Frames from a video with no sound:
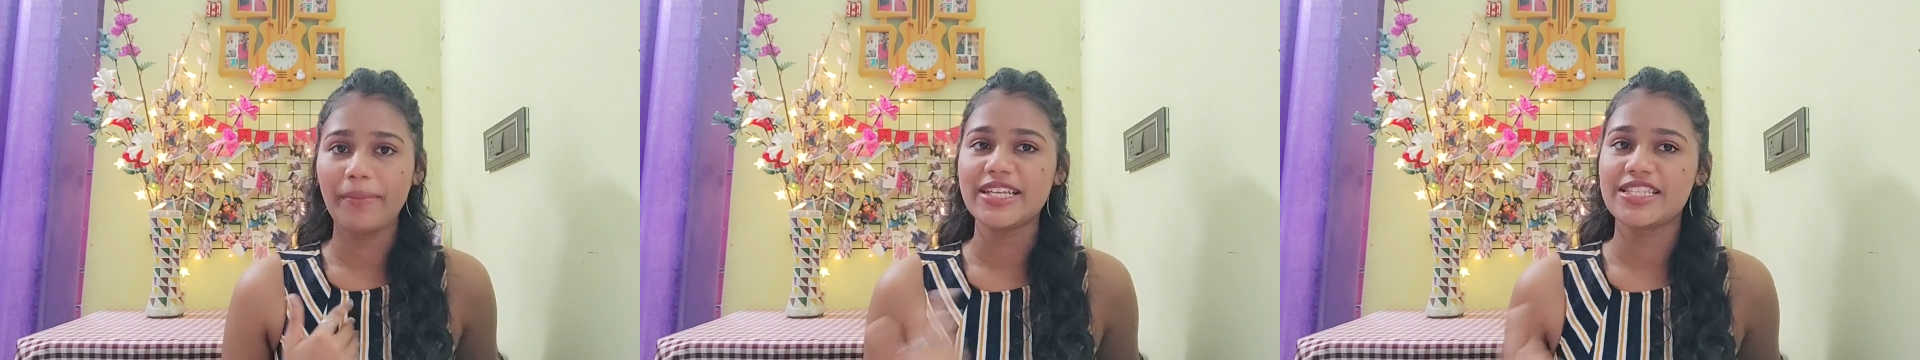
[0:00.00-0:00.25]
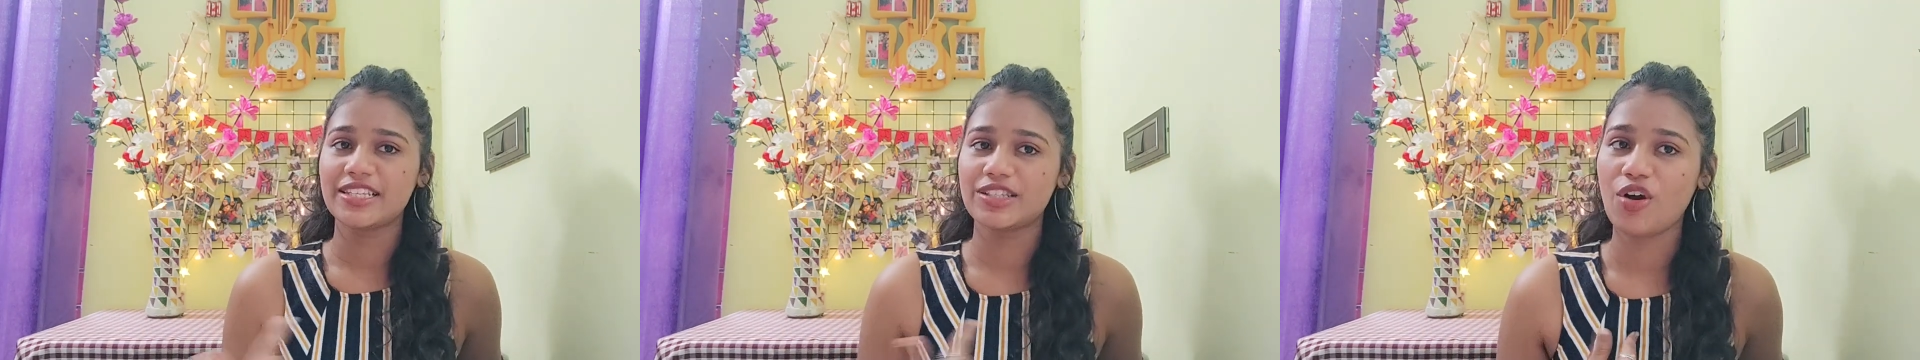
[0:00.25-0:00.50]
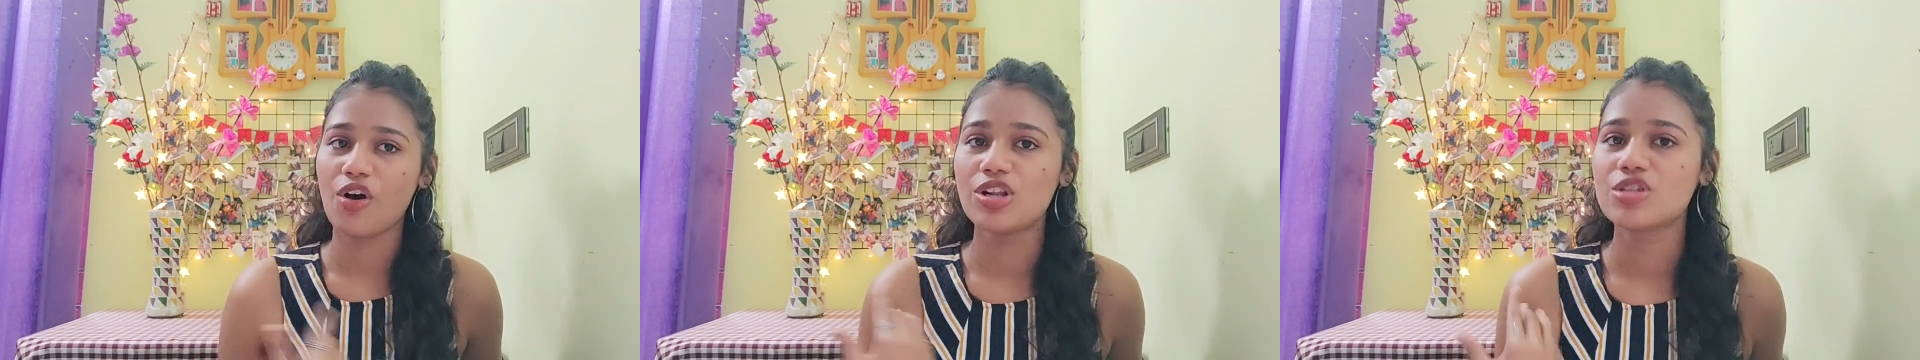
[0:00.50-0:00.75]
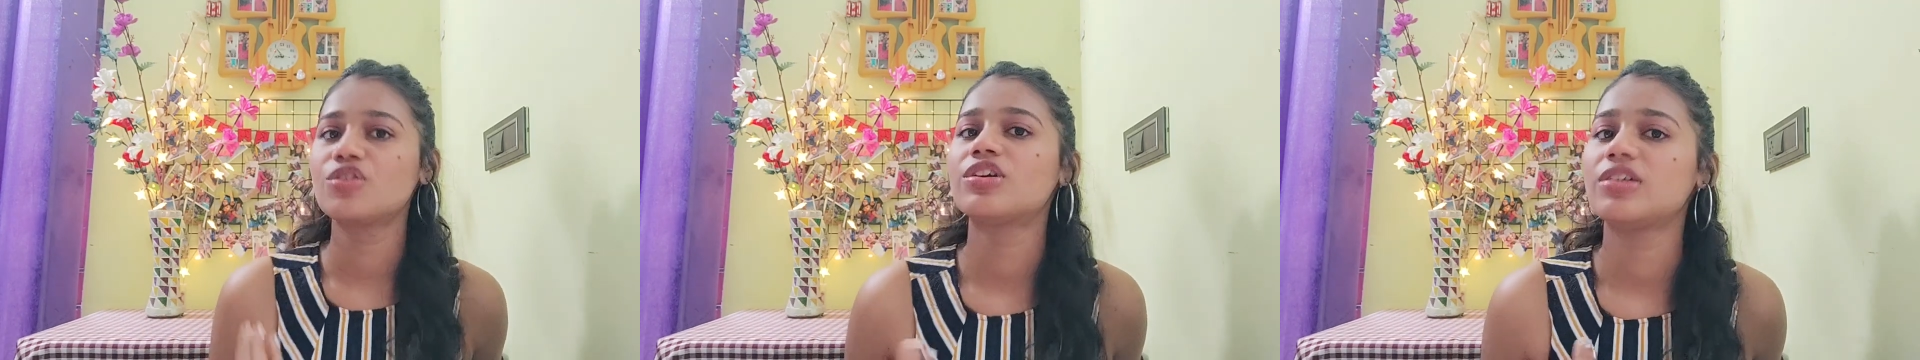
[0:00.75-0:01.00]
My sister
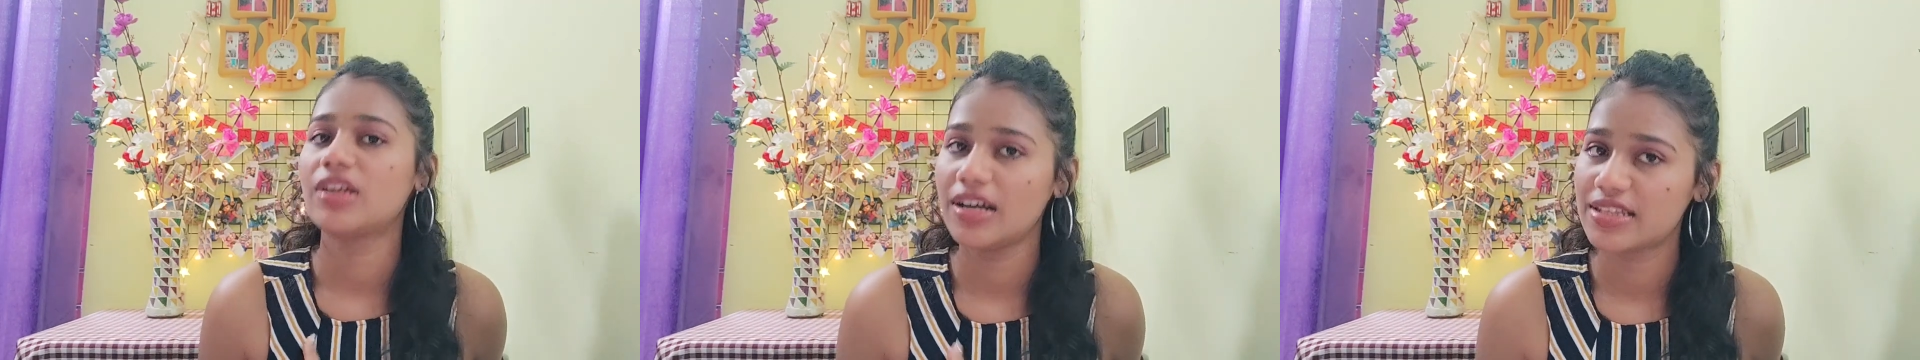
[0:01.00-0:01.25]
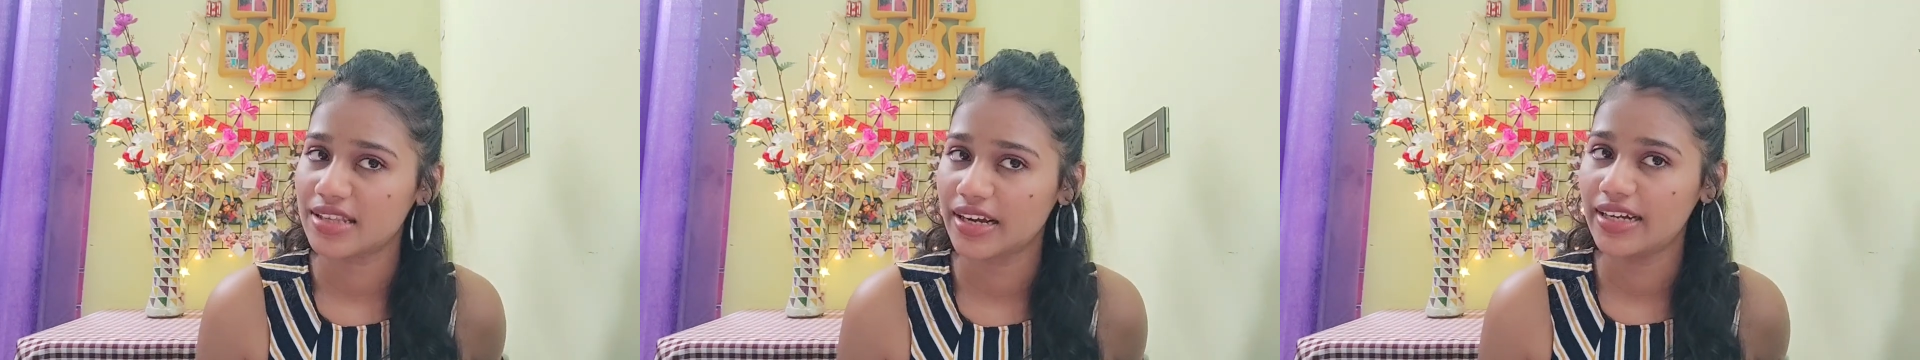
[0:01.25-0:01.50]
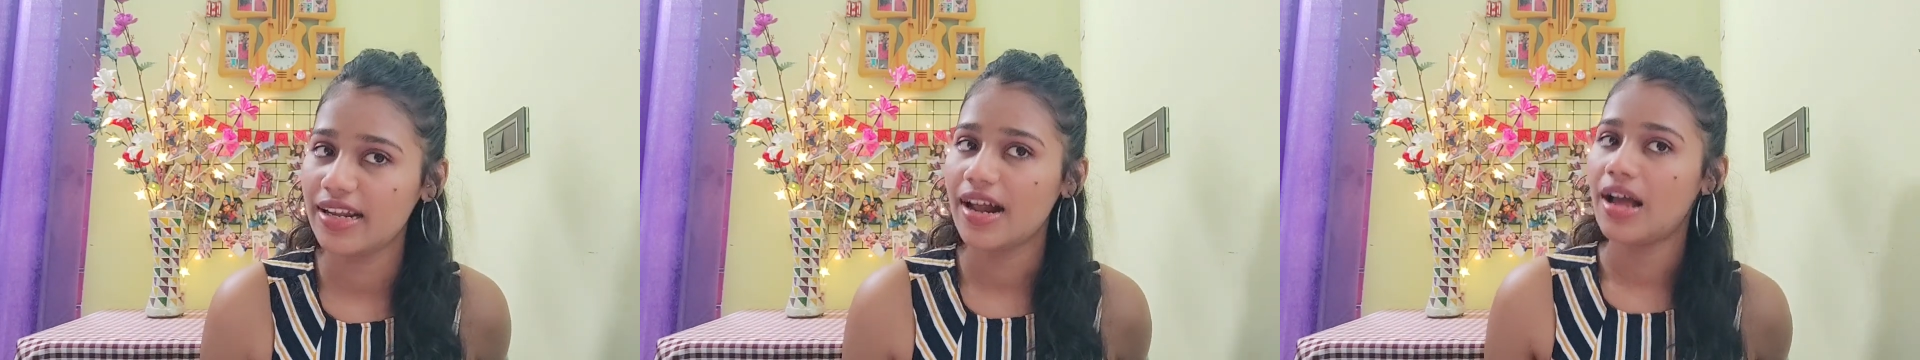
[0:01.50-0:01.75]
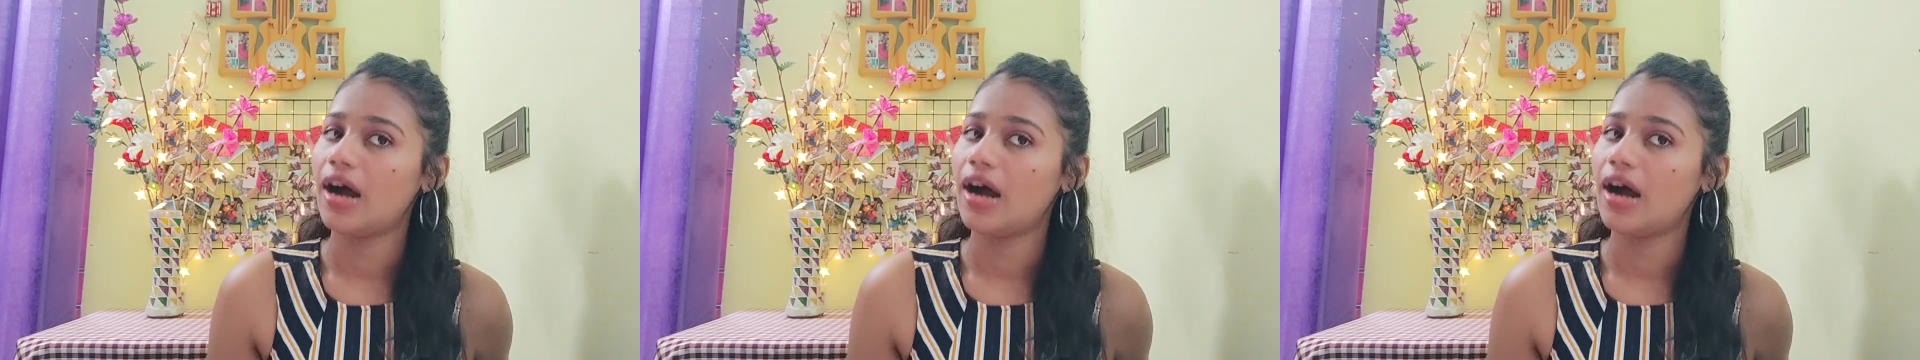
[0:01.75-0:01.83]
also does it.